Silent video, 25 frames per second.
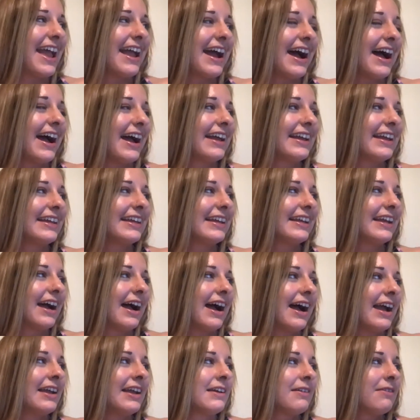I
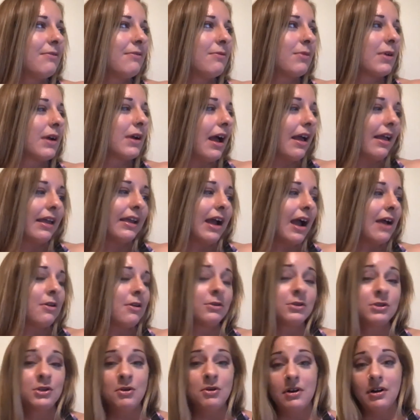
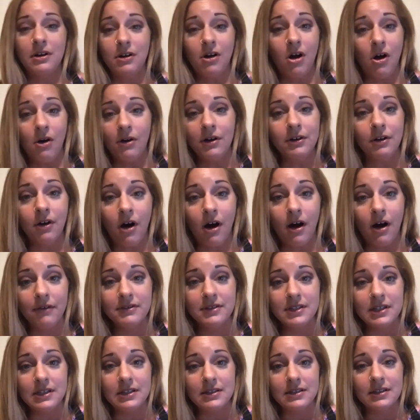don't do it at all in the off
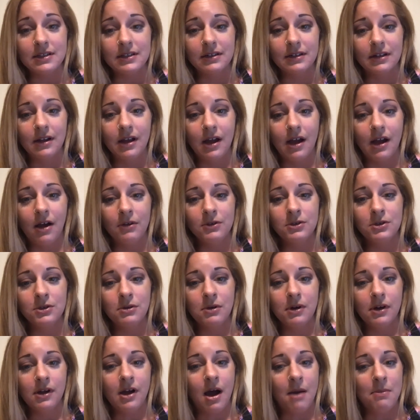season. I'll do
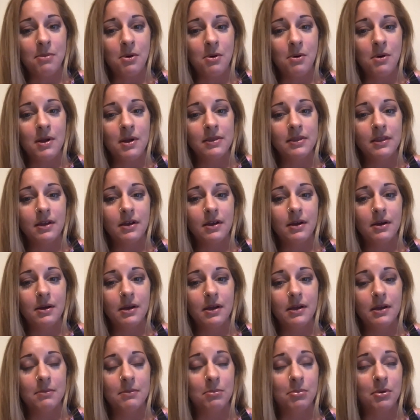a couple in
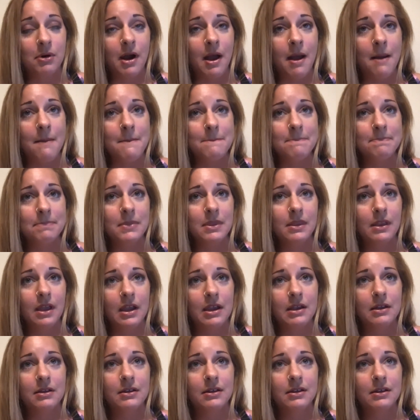prep, like